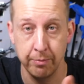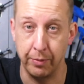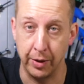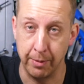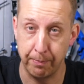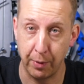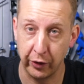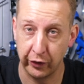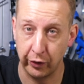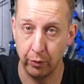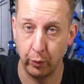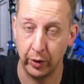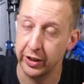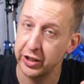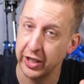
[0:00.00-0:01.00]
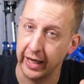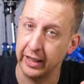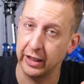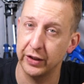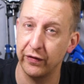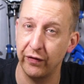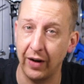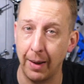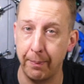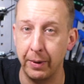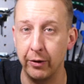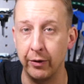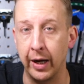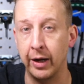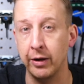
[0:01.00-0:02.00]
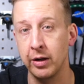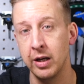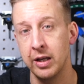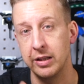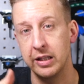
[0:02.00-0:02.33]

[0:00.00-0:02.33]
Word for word: But the bottom, when a chain is flapping around,